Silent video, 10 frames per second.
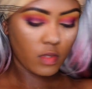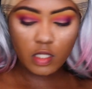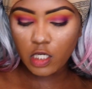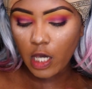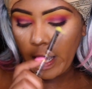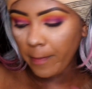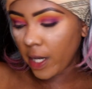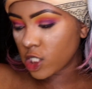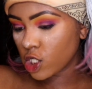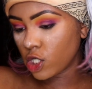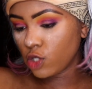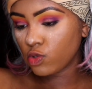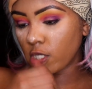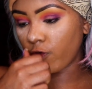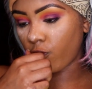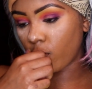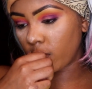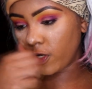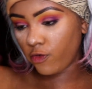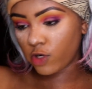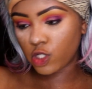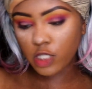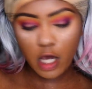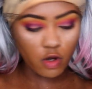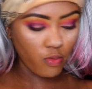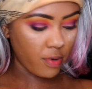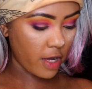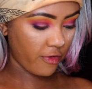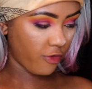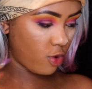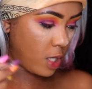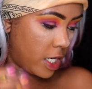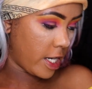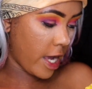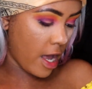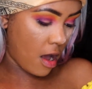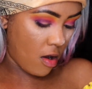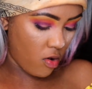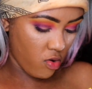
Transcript: Yeah, I'm actually going to use that for a different shadow, but for now,